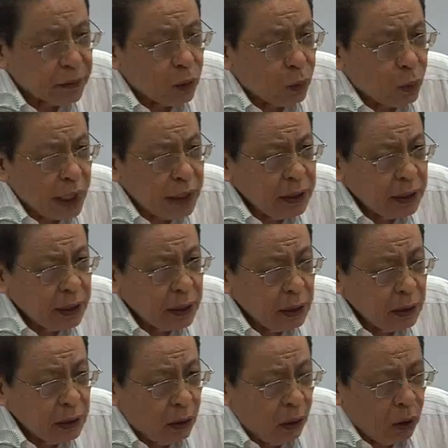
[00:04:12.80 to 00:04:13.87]
Why didn't
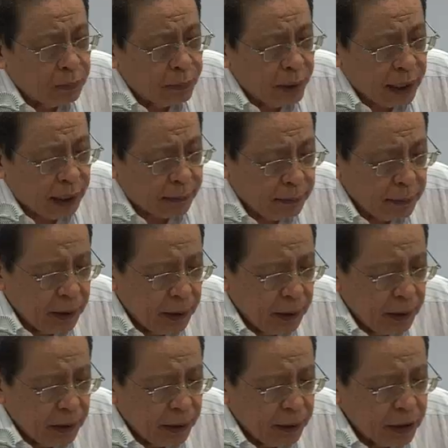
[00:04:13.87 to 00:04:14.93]
Ong bring up
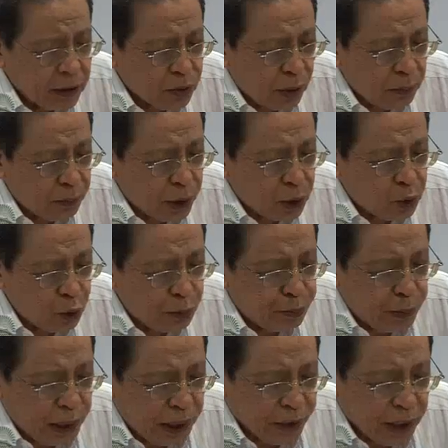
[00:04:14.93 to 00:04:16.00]
this 1.2
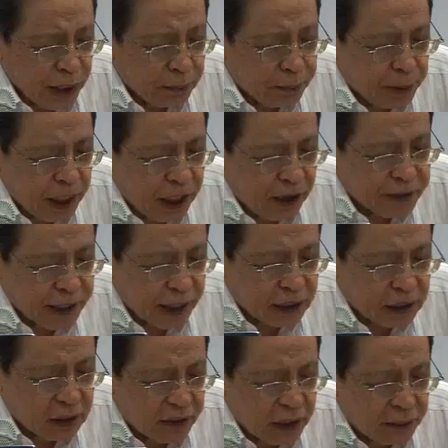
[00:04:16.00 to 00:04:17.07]
billion ringgit
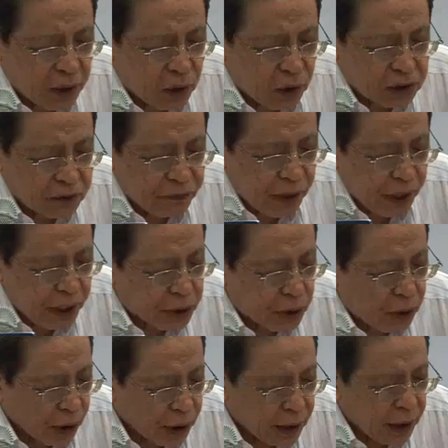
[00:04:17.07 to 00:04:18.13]
PKFZ development cost variation
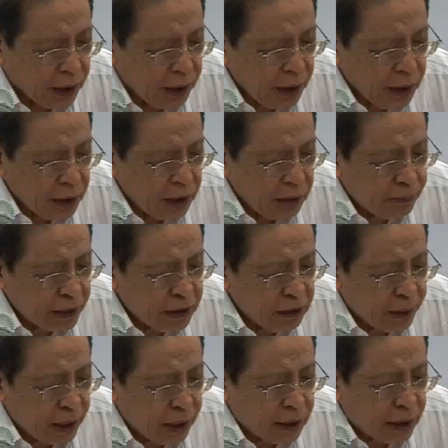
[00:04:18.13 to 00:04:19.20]
order demanded
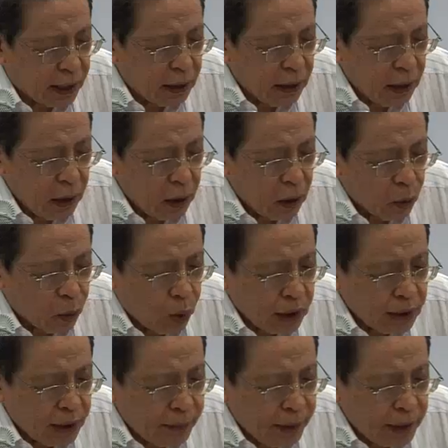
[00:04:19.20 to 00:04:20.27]
by Kuala
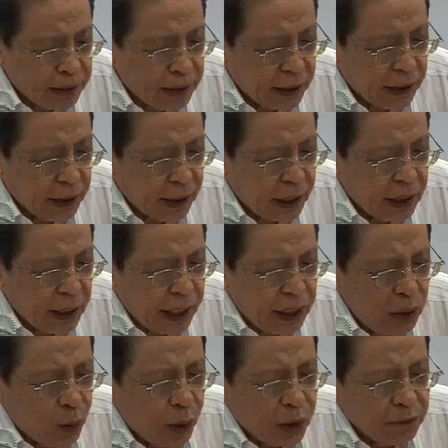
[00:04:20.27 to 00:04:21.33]
Dimensi at
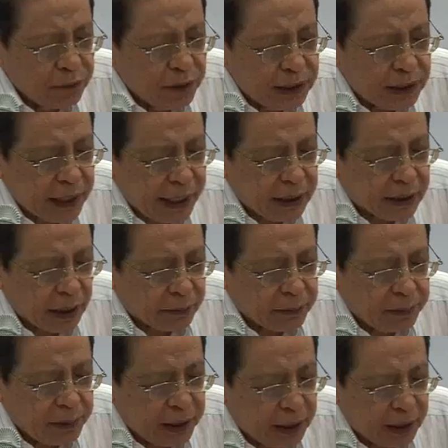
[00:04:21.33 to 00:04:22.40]
any one of these 8
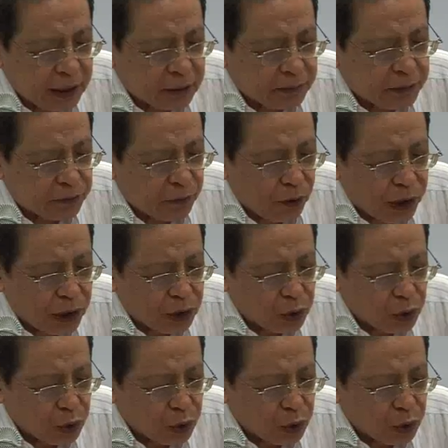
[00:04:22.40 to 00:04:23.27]
Cabinet meetings before he